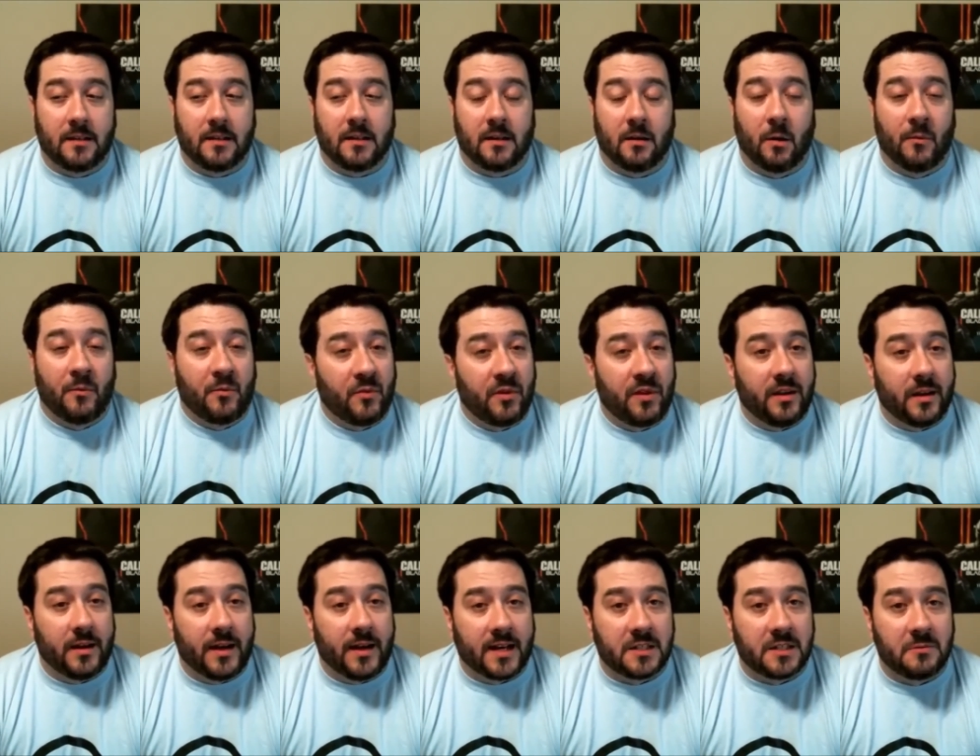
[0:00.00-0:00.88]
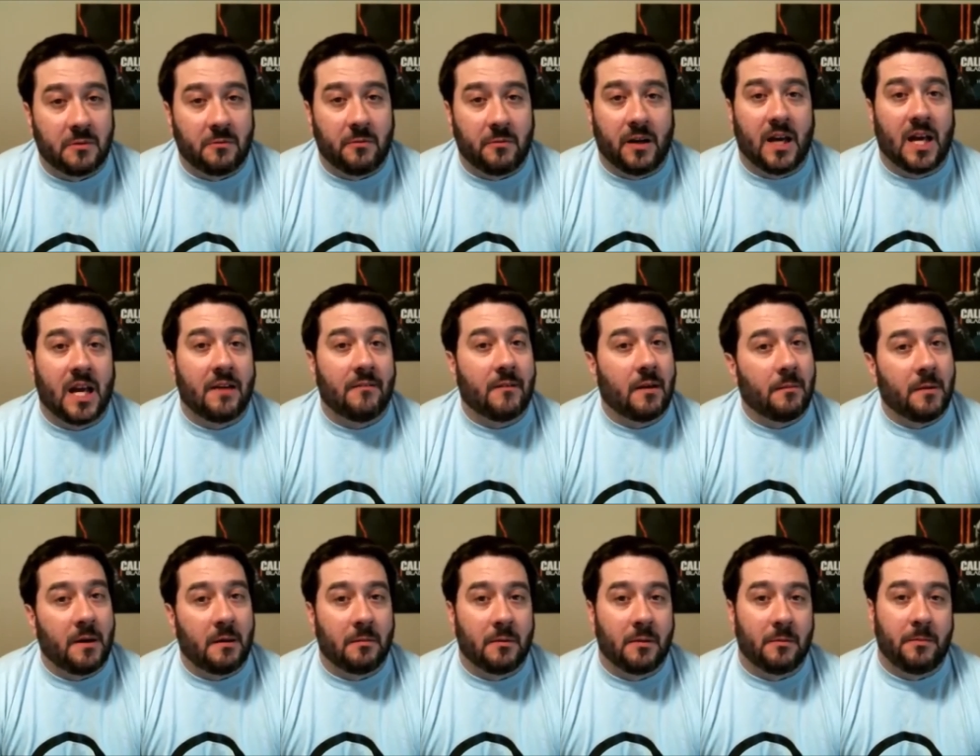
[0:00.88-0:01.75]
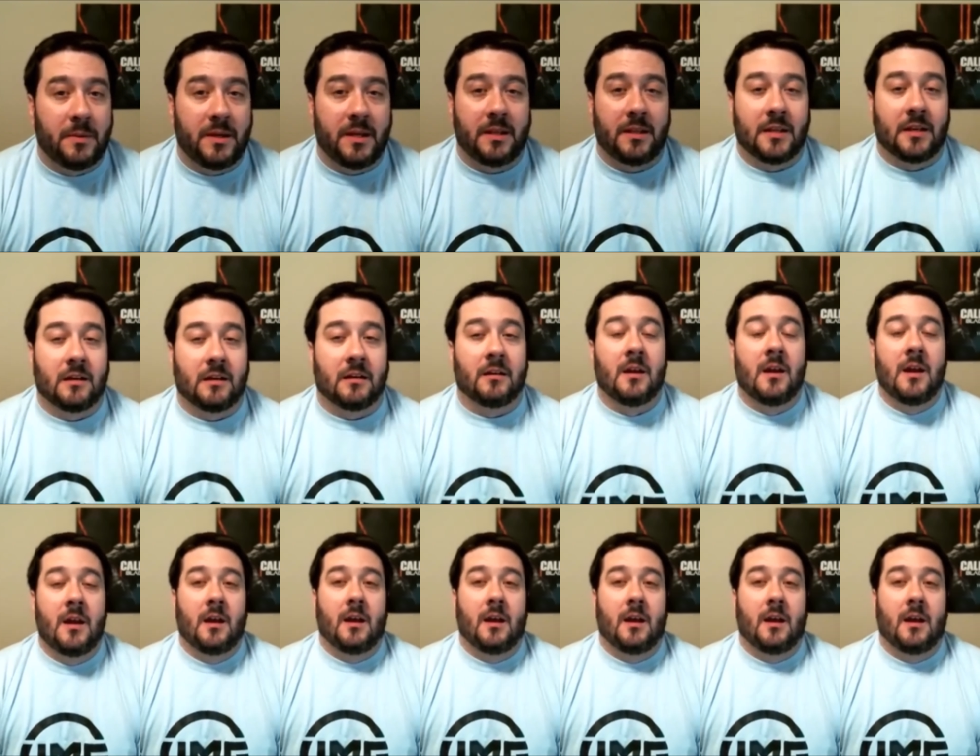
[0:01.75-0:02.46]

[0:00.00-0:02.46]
Hopefully the next one we have, I'll be able to be there,